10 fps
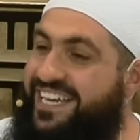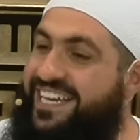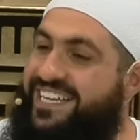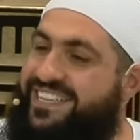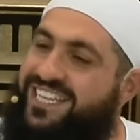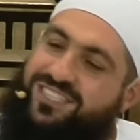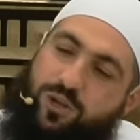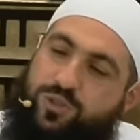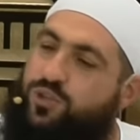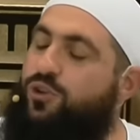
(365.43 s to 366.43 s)
there's
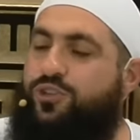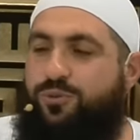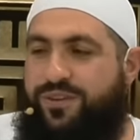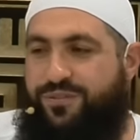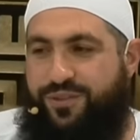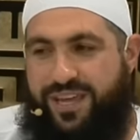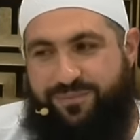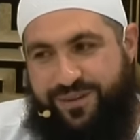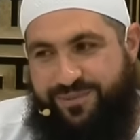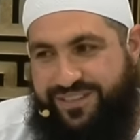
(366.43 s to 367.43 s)
no surgery for that,
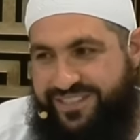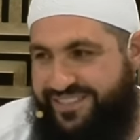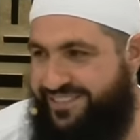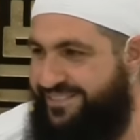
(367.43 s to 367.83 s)
my brothers.